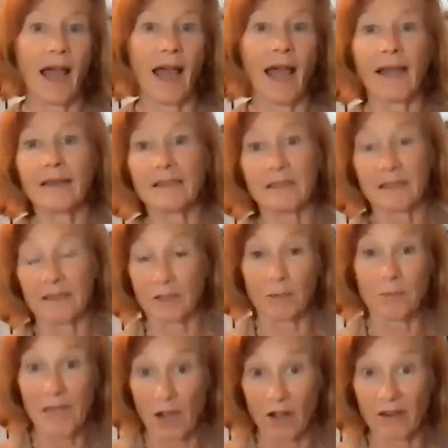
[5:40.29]
and to
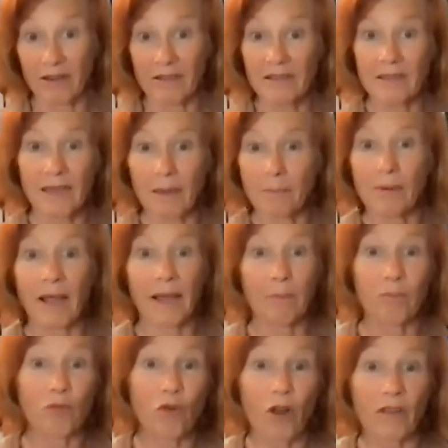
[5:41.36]
be honest, they apply
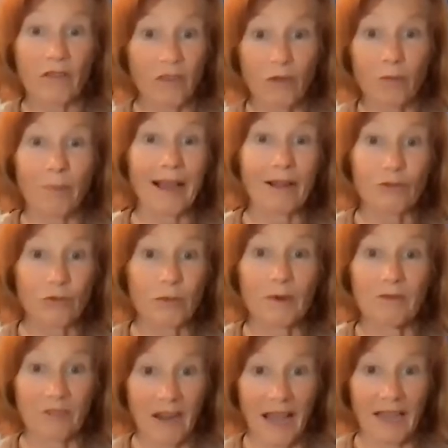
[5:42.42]
across the spectrum
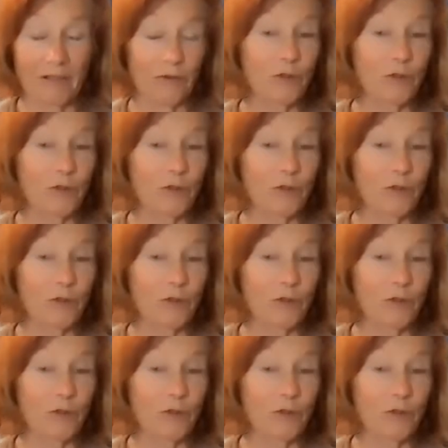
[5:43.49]
of life.